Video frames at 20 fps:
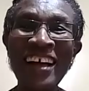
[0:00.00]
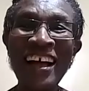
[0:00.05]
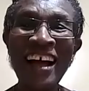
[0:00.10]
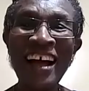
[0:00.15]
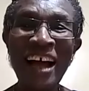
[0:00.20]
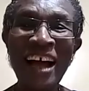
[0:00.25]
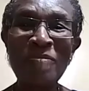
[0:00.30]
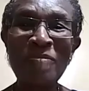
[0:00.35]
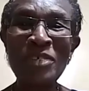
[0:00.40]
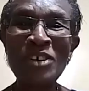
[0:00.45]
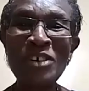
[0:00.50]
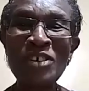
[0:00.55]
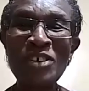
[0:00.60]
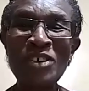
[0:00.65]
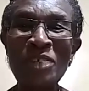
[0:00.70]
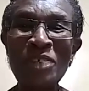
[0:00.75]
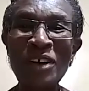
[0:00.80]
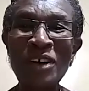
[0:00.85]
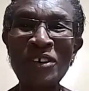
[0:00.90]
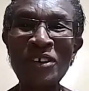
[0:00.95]
not sure if you're
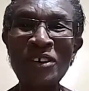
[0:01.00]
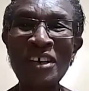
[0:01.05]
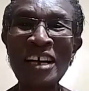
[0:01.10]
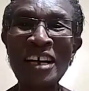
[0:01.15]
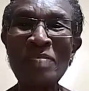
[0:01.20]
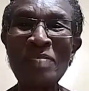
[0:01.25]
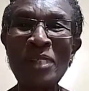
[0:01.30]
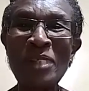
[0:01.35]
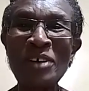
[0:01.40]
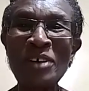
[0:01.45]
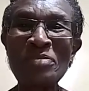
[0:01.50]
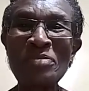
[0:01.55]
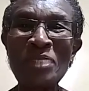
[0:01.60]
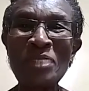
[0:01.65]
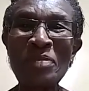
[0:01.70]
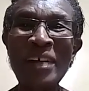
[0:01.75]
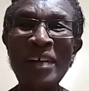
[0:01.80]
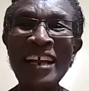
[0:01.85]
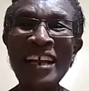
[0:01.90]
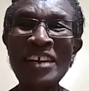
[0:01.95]
talking about me, but
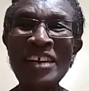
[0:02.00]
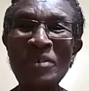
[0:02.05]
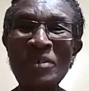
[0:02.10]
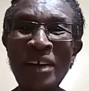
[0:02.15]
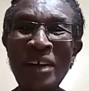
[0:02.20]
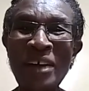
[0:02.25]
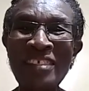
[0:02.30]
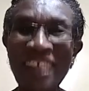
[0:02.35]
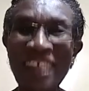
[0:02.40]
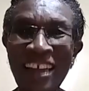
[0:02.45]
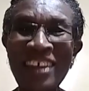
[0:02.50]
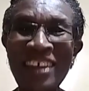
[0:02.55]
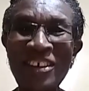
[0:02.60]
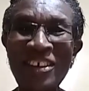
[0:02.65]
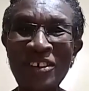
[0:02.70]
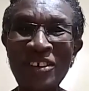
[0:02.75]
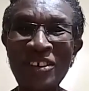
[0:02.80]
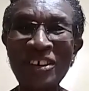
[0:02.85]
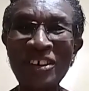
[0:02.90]
anyway, thank you.